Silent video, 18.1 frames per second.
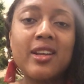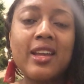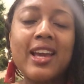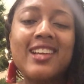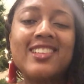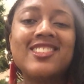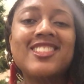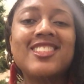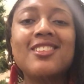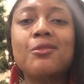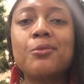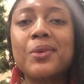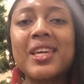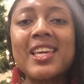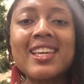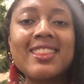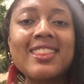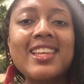and we
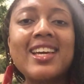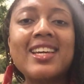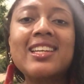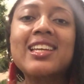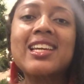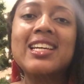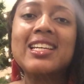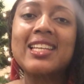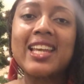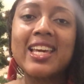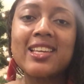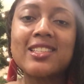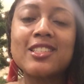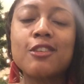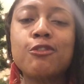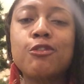can then connect